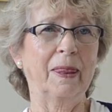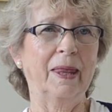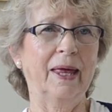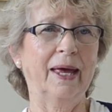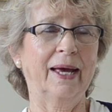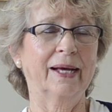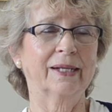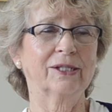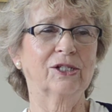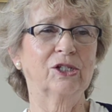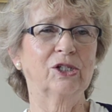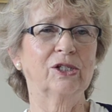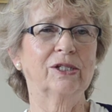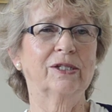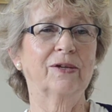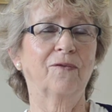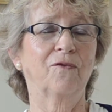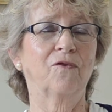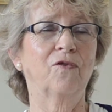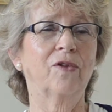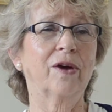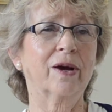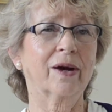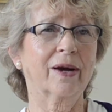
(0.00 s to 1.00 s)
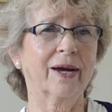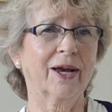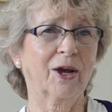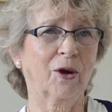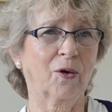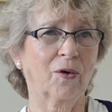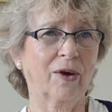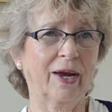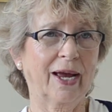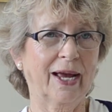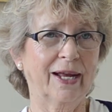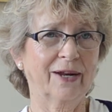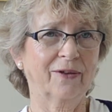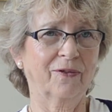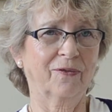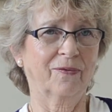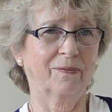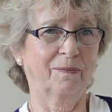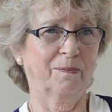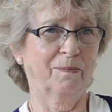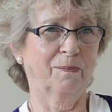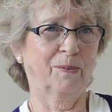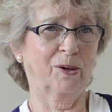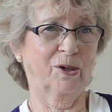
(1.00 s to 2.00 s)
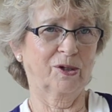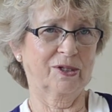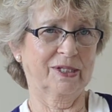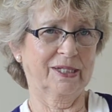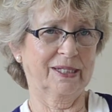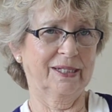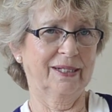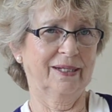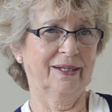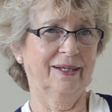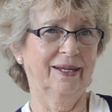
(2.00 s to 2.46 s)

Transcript: And she's a very creative person.